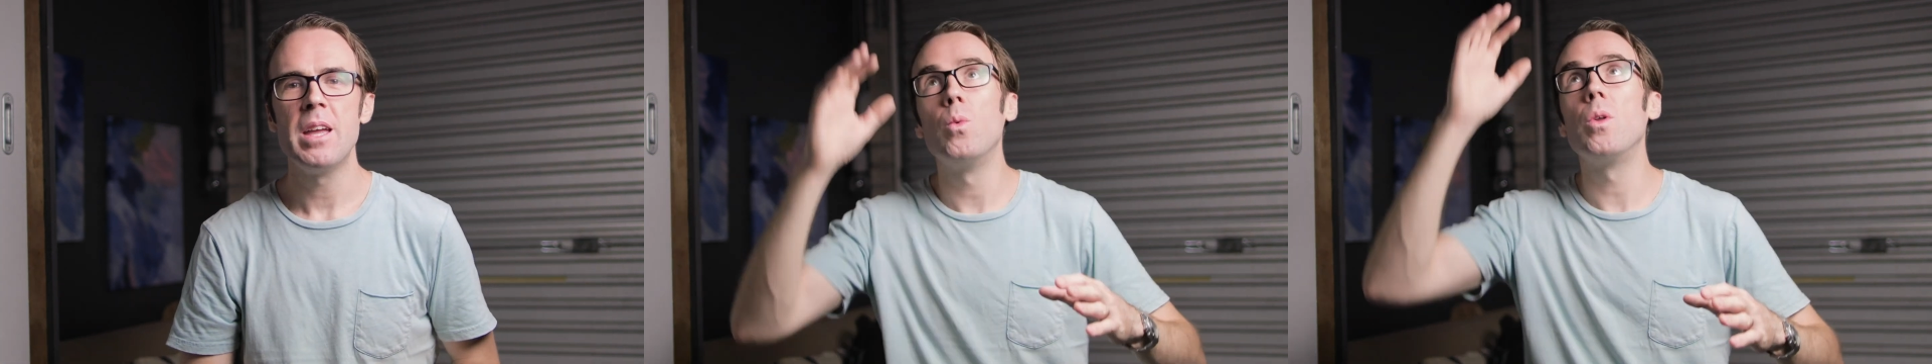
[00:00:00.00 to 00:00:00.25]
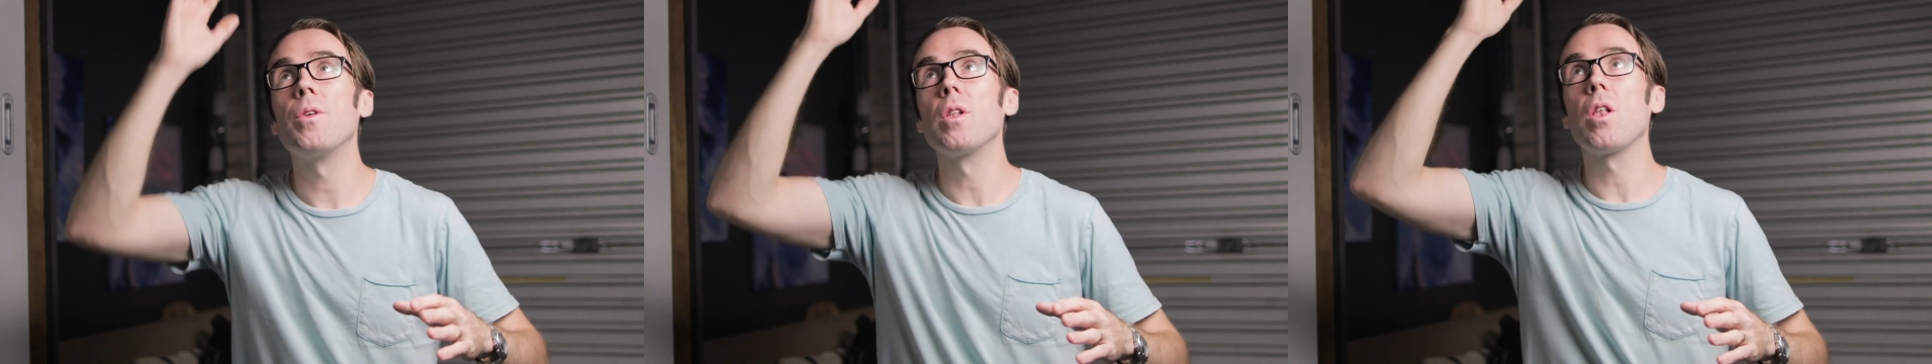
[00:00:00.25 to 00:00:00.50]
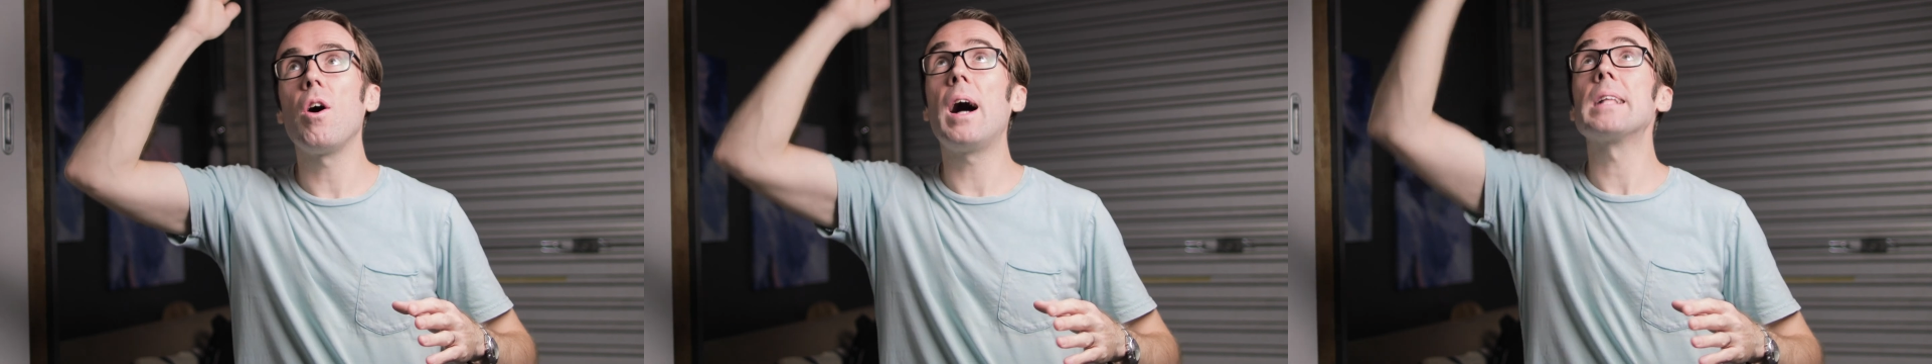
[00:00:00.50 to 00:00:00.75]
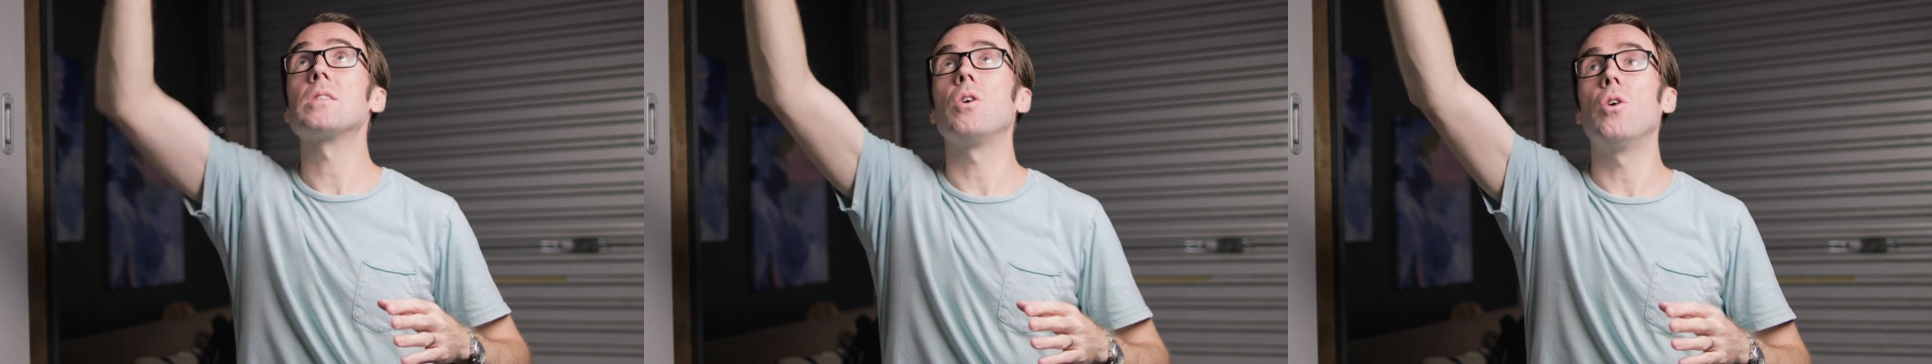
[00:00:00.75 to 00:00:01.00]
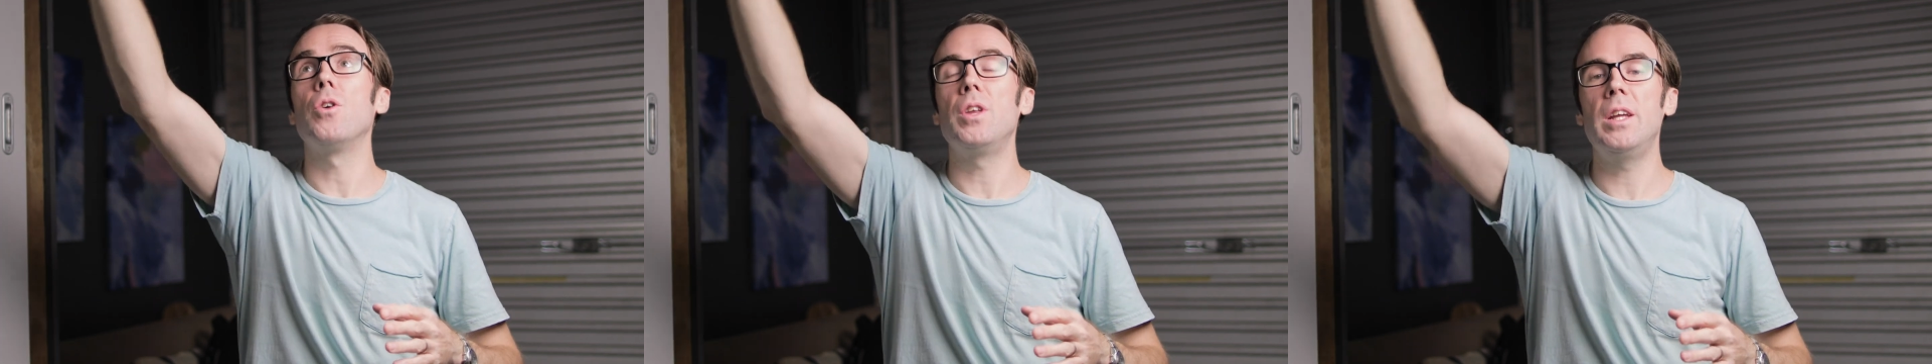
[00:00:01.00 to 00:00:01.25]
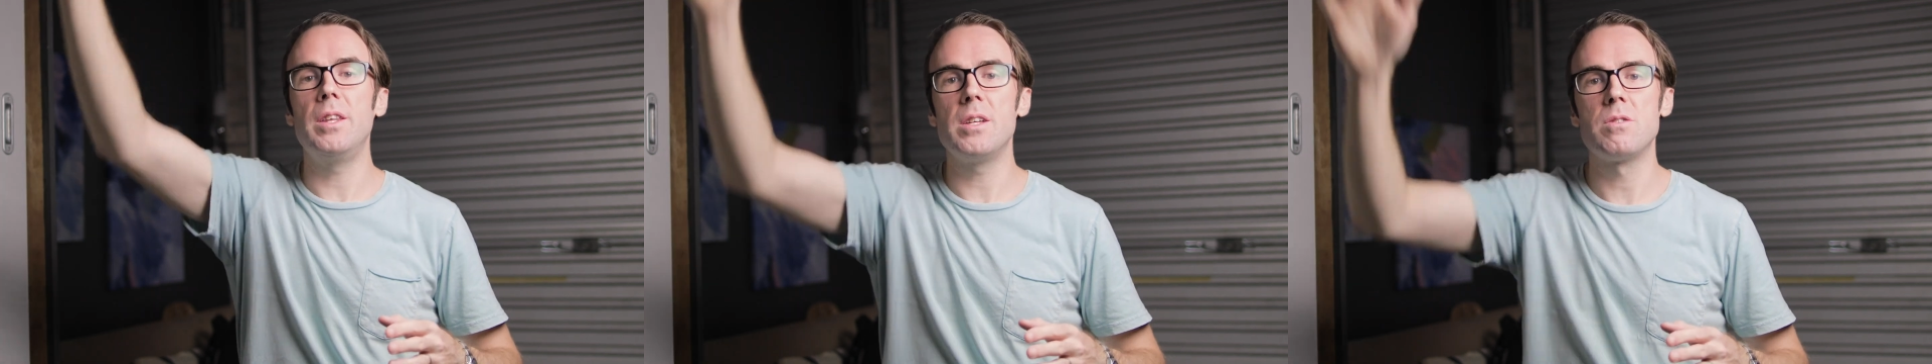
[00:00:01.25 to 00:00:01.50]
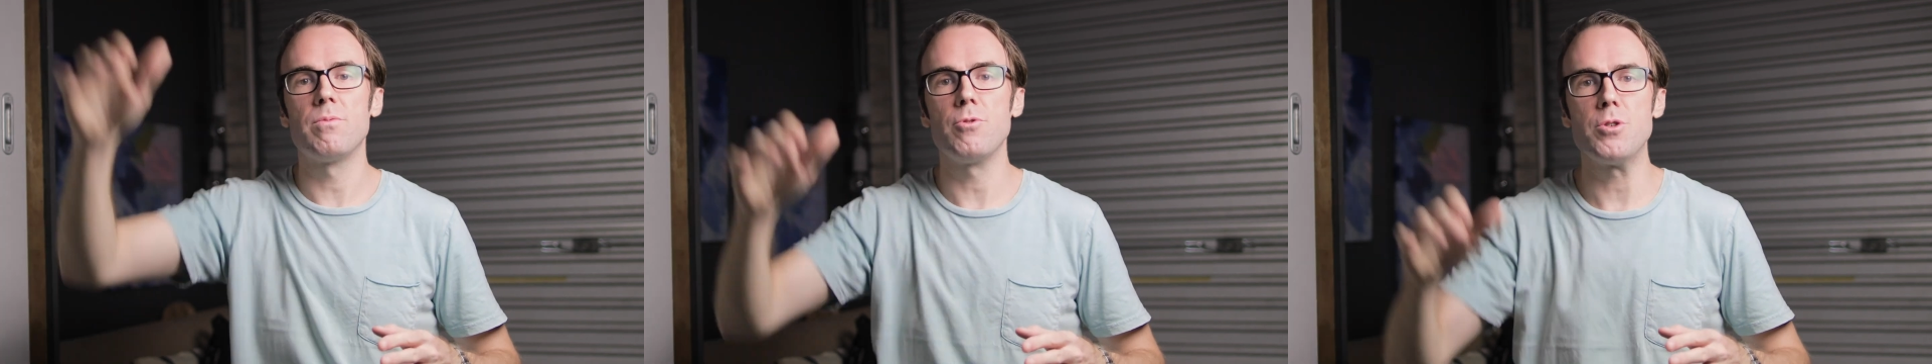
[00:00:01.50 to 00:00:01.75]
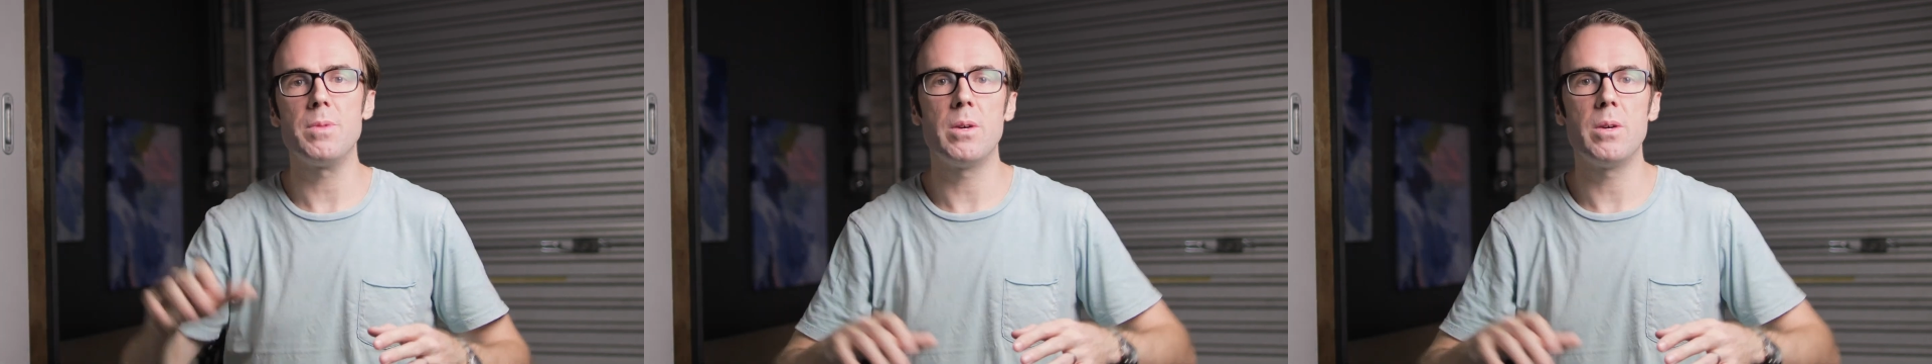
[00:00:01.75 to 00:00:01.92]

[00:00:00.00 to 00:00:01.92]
with the lights on in this room.